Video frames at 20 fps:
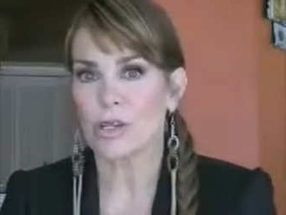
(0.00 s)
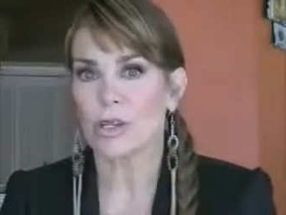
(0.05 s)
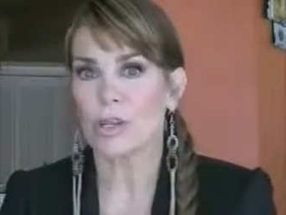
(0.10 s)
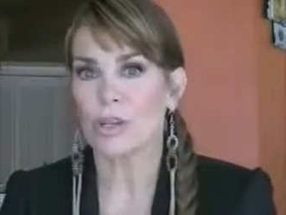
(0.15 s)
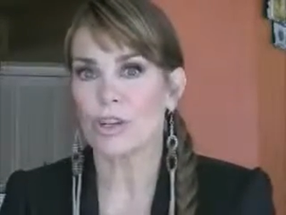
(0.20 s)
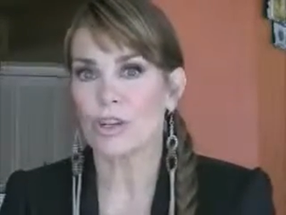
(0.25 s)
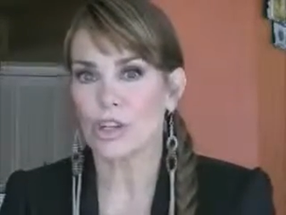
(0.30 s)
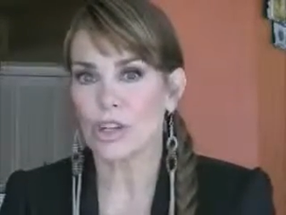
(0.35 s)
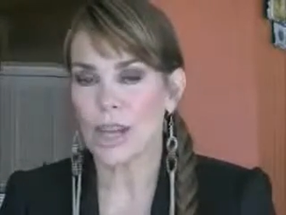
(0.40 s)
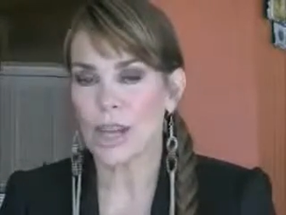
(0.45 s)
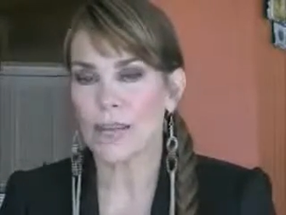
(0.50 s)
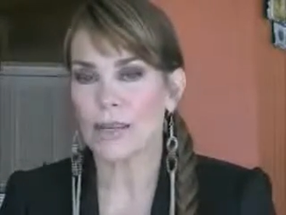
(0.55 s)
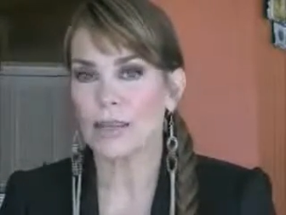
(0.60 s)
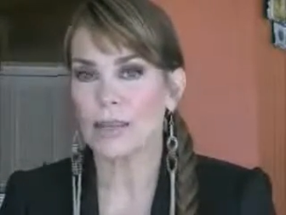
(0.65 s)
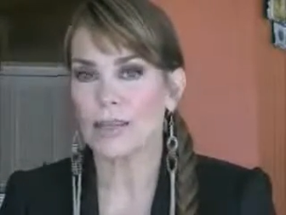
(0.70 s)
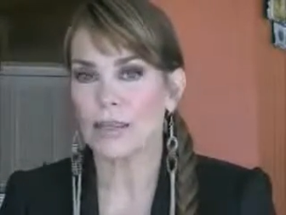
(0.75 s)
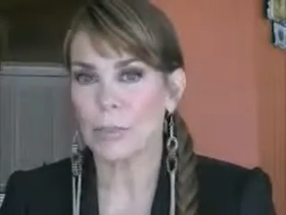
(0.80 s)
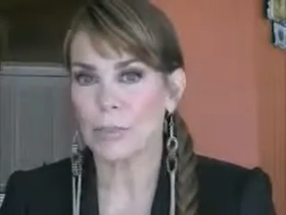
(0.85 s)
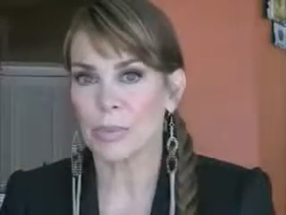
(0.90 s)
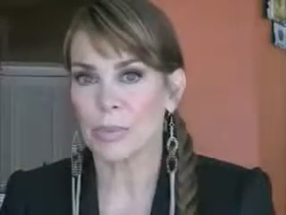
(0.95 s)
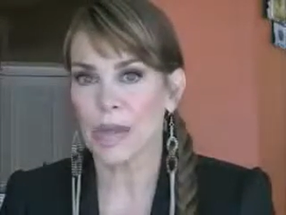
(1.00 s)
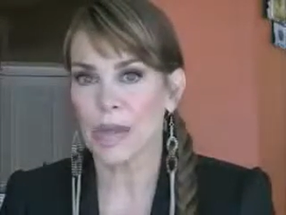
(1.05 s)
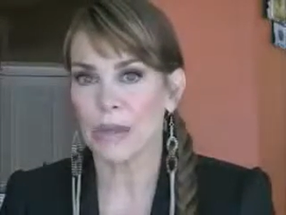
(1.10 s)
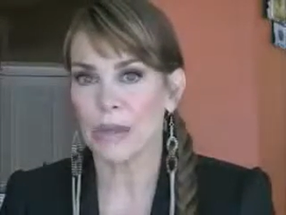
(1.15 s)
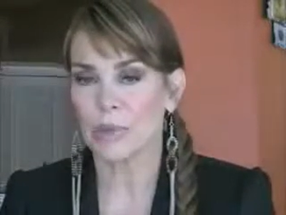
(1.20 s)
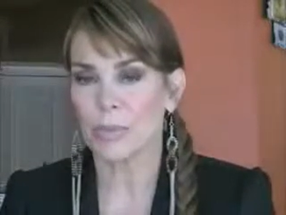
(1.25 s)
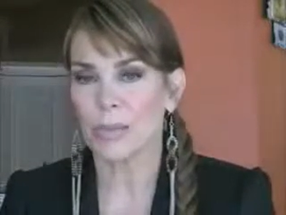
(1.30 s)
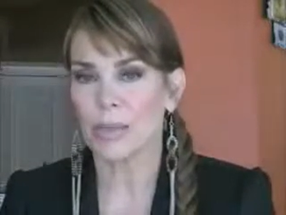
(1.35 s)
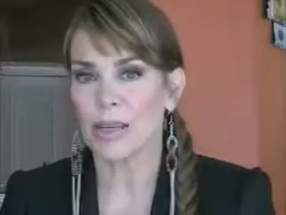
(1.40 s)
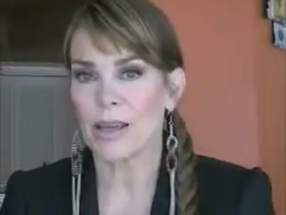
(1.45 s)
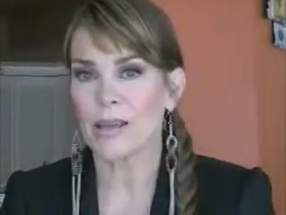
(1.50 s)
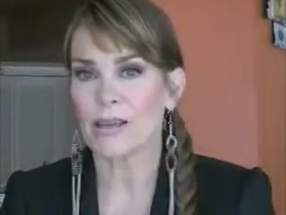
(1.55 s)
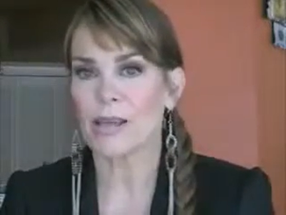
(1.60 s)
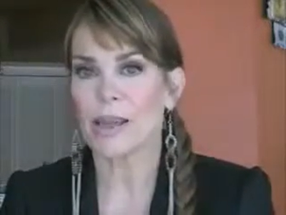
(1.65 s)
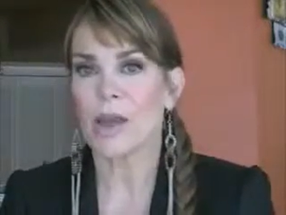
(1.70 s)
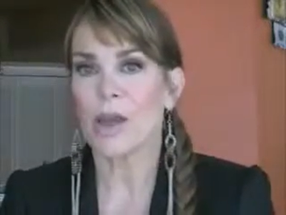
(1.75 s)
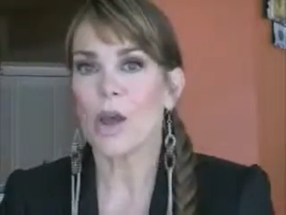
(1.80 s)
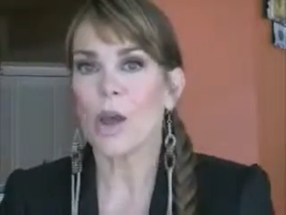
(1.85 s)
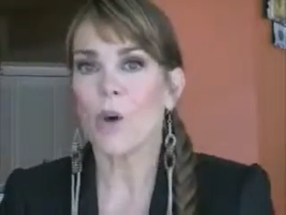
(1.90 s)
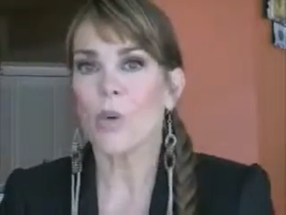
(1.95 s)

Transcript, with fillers: is the shaded lip liner, because